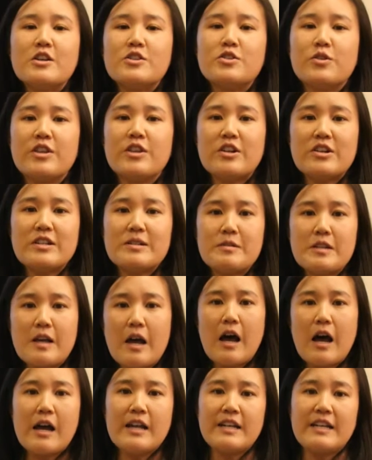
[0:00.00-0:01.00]
So there's
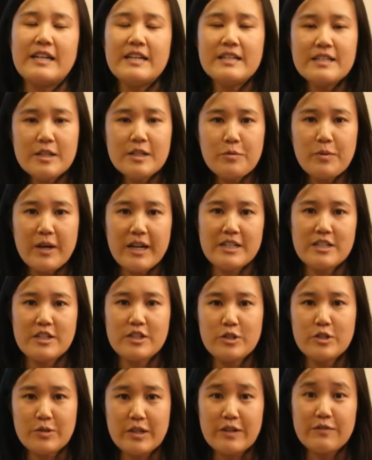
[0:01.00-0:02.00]
an easy way
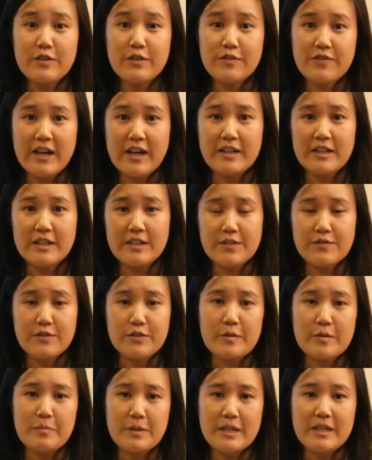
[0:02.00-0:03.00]
to screen for fatty
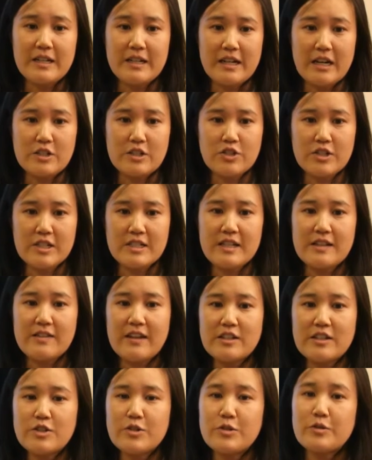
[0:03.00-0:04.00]
liver in pediatrics,
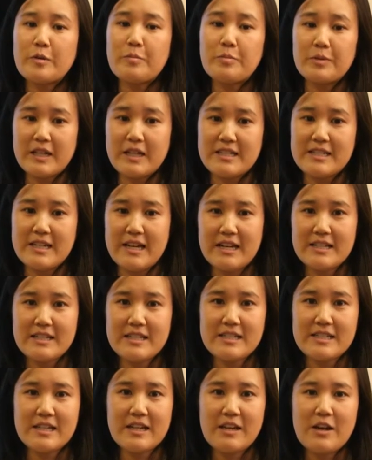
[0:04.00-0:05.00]
and that's through a blood
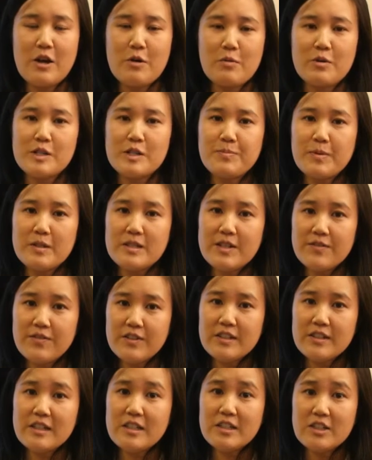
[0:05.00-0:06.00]
test. We're
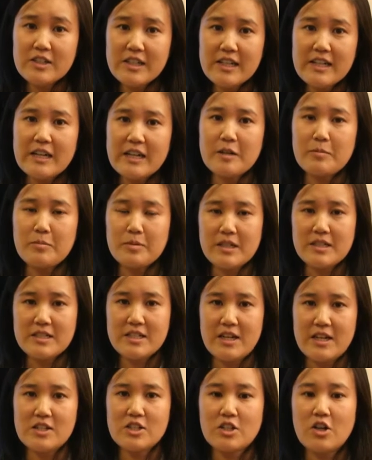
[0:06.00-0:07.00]
specifically looking at a blood
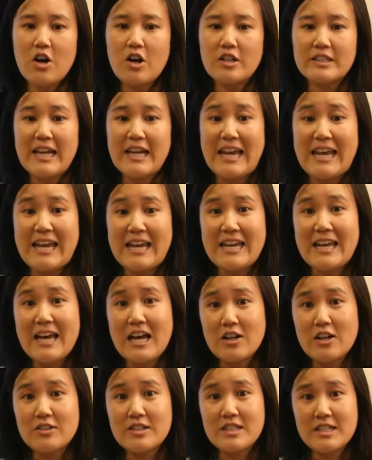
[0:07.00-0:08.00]
test called
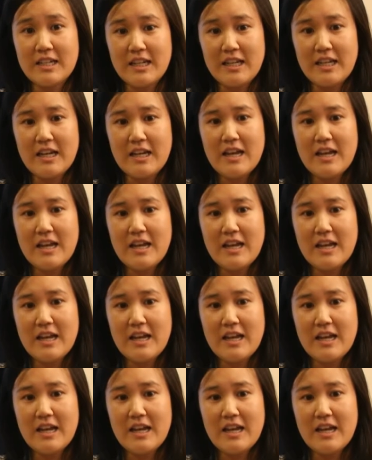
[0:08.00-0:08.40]
ALT.